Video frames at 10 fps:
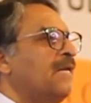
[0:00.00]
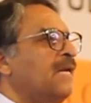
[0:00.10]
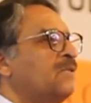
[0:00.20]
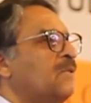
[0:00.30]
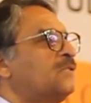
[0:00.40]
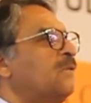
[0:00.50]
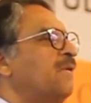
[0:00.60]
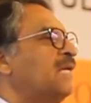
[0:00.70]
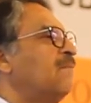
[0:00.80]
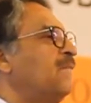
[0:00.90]
has also
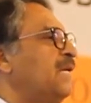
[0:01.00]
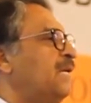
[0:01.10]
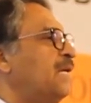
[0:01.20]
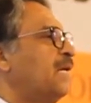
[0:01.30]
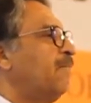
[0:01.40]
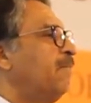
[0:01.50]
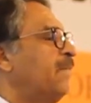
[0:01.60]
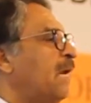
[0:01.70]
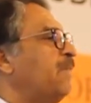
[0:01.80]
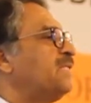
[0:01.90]
become the
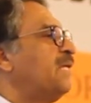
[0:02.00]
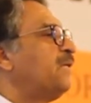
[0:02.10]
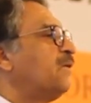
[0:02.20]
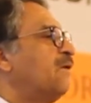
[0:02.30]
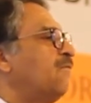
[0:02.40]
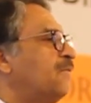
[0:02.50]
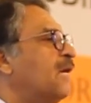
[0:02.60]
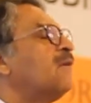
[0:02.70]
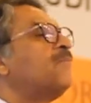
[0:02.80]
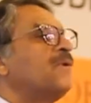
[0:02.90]
epicenter of
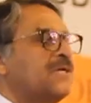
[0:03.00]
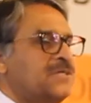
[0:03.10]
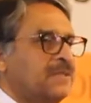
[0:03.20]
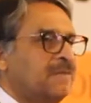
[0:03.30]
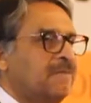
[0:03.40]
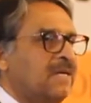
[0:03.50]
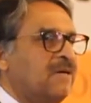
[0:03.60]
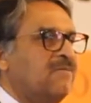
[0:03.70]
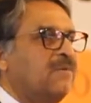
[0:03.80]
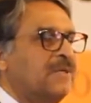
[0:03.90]
drug production,
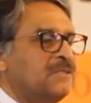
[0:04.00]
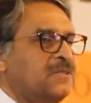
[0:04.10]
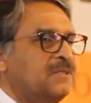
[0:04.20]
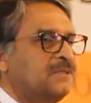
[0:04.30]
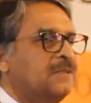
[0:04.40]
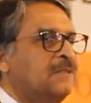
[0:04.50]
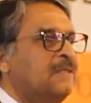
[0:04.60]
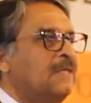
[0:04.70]
for instance.